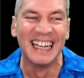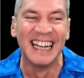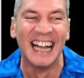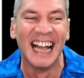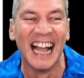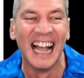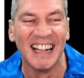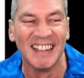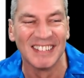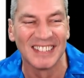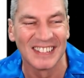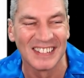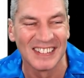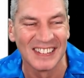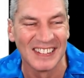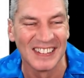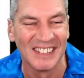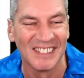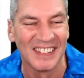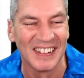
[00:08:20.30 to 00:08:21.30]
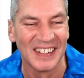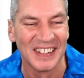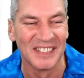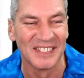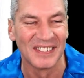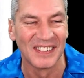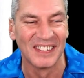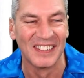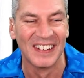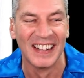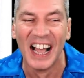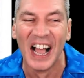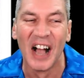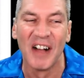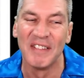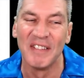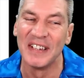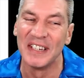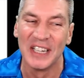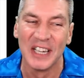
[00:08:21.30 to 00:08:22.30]
Absolutely wonderful. I
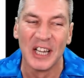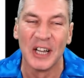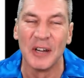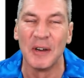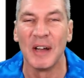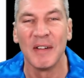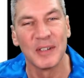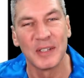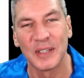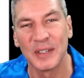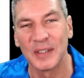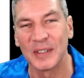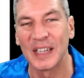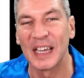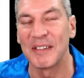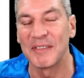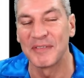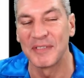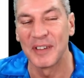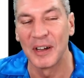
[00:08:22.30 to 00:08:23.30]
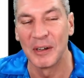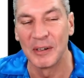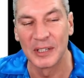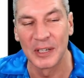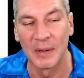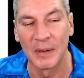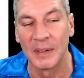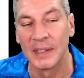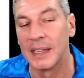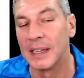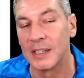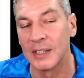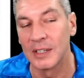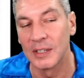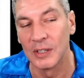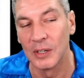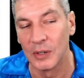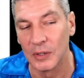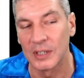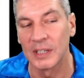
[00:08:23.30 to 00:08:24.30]
mean, whoever took that photo and then
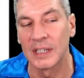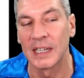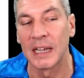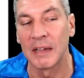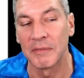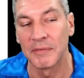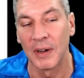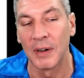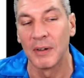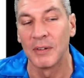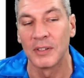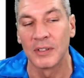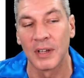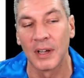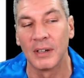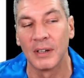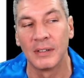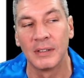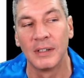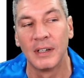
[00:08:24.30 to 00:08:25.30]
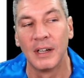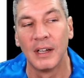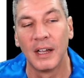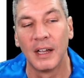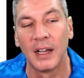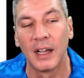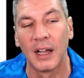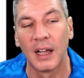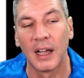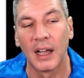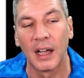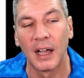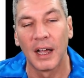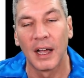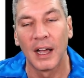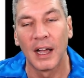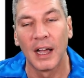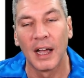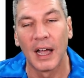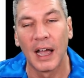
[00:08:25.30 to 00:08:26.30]
looked at that photo
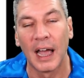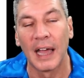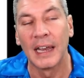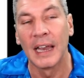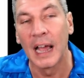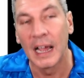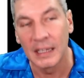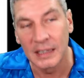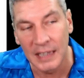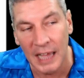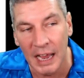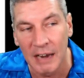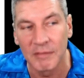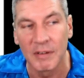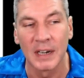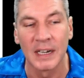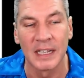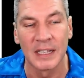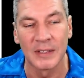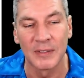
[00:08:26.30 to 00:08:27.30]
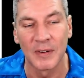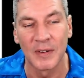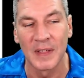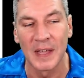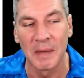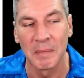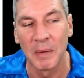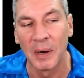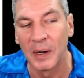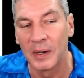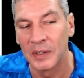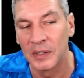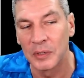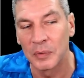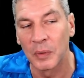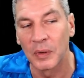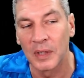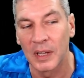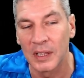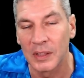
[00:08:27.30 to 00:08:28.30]
and had that running through their mind as
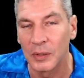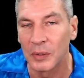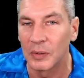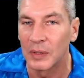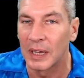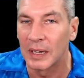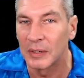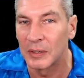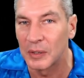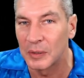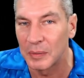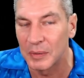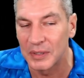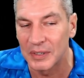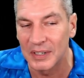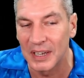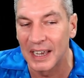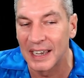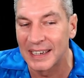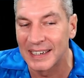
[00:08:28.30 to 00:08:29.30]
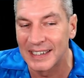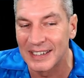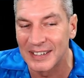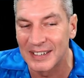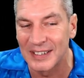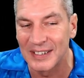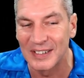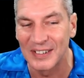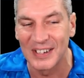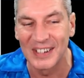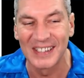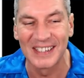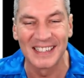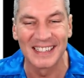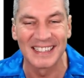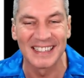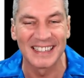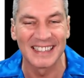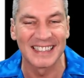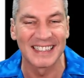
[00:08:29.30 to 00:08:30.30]
what they thought that dog was saying is just
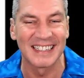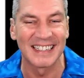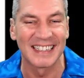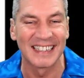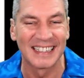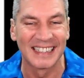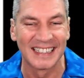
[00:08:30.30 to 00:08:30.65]
genius, isn't it?